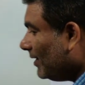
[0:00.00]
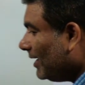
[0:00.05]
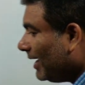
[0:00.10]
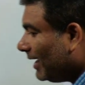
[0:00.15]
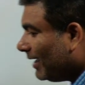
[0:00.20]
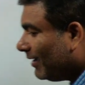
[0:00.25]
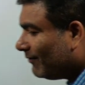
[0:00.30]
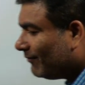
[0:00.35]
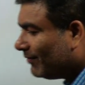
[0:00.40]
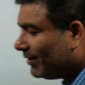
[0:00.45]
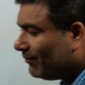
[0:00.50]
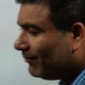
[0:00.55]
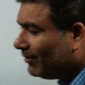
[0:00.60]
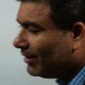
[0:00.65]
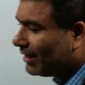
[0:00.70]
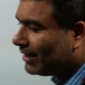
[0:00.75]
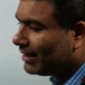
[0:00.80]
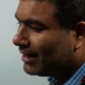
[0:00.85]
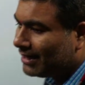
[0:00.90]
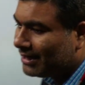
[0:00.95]
we have when we
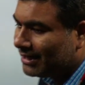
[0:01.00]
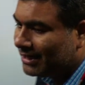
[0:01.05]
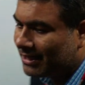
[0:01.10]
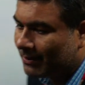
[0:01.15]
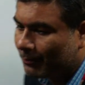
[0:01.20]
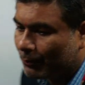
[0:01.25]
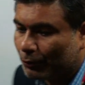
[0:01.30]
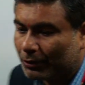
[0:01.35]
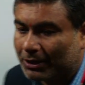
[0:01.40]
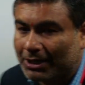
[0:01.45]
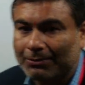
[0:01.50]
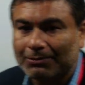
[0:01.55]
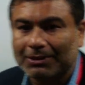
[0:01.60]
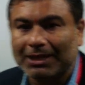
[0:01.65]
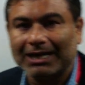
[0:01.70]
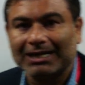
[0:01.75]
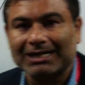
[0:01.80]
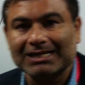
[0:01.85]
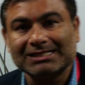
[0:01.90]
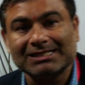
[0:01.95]
are writing a program,
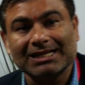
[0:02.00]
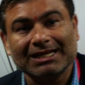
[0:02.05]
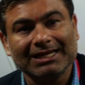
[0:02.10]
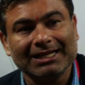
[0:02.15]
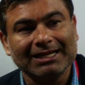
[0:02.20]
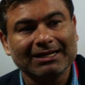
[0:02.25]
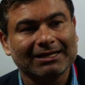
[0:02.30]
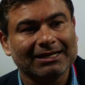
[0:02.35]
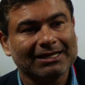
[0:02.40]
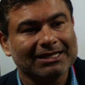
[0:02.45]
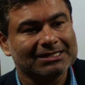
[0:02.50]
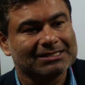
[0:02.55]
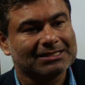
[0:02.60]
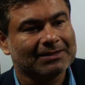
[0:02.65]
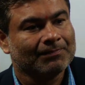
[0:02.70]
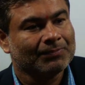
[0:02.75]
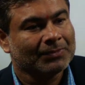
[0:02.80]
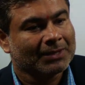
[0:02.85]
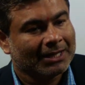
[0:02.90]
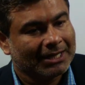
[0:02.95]
that is a linked list.
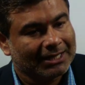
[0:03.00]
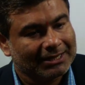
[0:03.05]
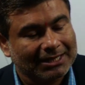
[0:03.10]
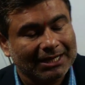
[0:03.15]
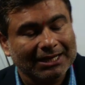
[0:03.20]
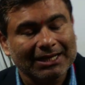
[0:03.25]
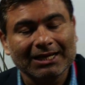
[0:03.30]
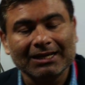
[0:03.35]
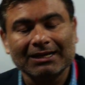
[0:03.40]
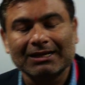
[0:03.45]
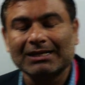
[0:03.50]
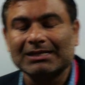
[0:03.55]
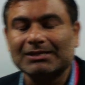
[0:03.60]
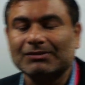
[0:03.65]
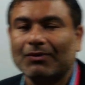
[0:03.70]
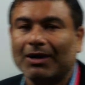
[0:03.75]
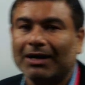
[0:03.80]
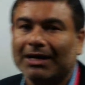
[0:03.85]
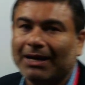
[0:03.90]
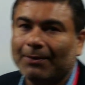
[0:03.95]
In the linked list
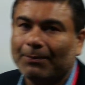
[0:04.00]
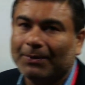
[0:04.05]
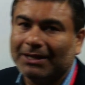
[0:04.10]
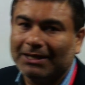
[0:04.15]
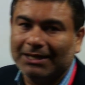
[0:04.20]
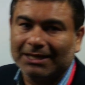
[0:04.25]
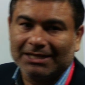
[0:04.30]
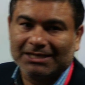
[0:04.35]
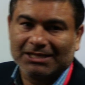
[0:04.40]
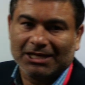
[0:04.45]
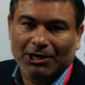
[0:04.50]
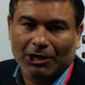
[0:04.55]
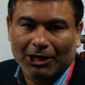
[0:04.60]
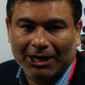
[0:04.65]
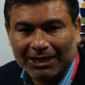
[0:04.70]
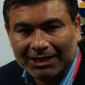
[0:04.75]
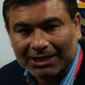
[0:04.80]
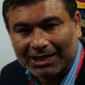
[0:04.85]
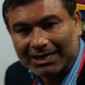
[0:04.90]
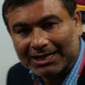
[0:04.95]
what happens, it is a
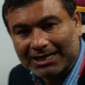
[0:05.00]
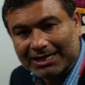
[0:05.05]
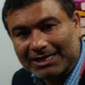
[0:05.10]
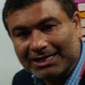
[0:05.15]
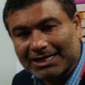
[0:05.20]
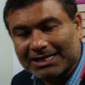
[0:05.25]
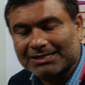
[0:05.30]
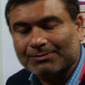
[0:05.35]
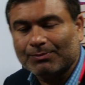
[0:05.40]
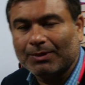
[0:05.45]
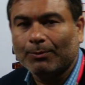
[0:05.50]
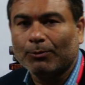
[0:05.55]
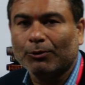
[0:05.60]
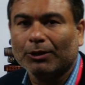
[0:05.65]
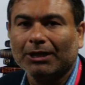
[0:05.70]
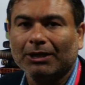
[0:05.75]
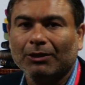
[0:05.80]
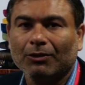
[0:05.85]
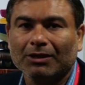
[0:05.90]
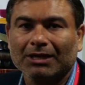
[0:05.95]
non-continuous
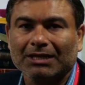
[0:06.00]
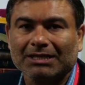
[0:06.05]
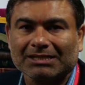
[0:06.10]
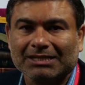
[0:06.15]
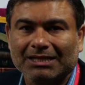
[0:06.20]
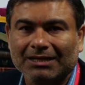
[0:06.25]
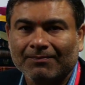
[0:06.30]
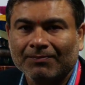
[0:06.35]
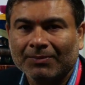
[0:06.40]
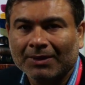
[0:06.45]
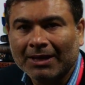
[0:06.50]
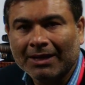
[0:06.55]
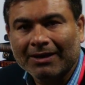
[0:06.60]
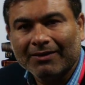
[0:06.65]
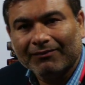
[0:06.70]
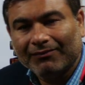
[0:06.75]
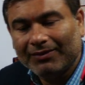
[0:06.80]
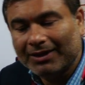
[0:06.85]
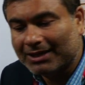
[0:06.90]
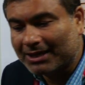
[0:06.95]
memory location.
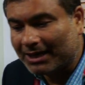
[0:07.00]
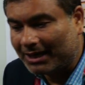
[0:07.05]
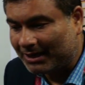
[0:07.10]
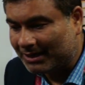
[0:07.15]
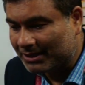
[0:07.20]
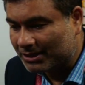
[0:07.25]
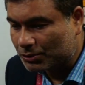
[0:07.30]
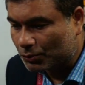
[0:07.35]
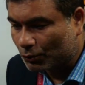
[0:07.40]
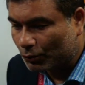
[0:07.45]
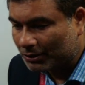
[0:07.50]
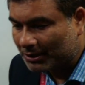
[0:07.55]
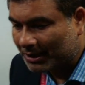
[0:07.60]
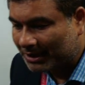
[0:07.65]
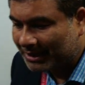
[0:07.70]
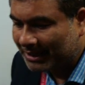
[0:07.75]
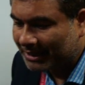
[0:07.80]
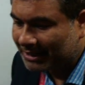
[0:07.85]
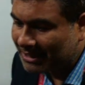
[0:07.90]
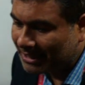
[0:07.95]
We can store the
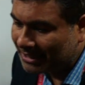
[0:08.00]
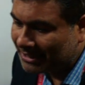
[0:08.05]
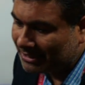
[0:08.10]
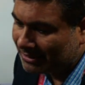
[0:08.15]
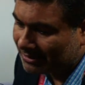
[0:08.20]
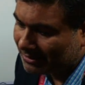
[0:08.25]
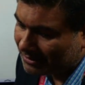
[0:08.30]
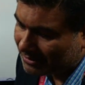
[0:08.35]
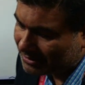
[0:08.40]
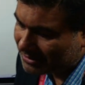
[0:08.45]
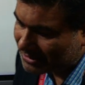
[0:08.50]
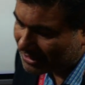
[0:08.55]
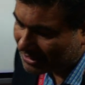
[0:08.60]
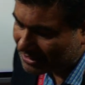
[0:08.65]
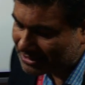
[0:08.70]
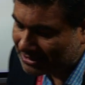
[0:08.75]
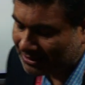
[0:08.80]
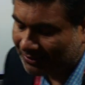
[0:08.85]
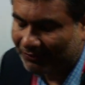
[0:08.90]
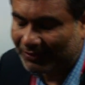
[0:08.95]
data in
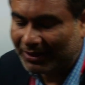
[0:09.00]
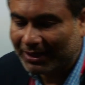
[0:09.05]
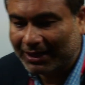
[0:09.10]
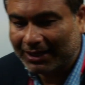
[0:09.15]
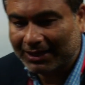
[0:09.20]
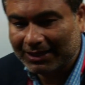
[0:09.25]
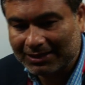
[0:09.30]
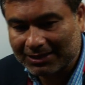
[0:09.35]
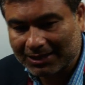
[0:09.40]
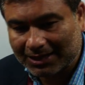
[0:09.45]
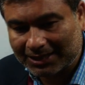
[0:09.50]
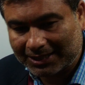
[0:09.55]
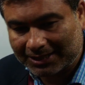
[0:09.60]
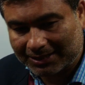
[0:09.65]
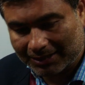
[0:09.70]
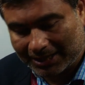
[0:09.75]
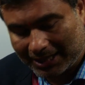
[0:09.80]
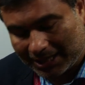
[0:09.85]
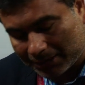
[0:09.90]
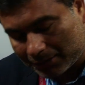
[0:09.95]
such a way in the
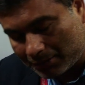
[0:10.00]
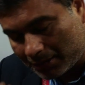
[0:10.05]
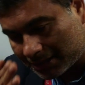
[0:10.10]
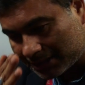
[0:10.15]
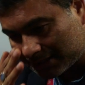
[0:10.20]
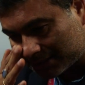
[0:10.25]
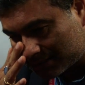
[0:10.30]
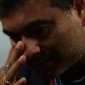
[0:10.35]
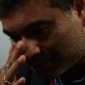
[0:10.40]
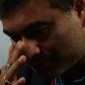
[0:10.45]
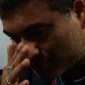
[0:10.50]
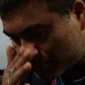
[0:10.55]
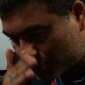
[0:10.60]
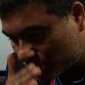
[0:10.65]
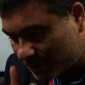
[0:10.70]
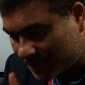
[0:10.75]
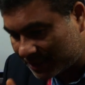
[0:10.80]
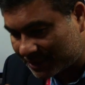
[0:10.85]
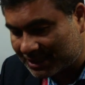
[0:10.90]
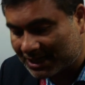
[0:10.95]
algorithm, so
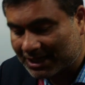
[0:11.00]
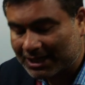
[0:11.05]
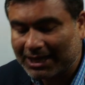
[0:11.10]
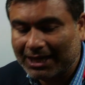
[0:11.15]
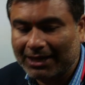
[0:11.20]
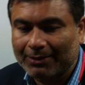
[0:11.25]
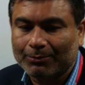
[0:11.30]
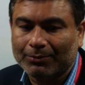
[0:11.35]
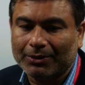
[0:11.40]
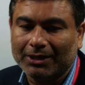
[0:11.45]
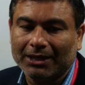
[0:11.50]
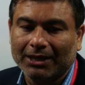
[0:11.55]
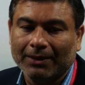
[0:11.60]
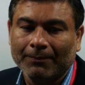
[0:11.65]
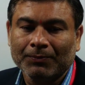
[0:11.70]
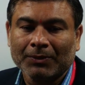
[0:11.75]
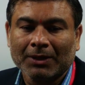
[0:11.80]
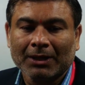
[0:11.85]
data can be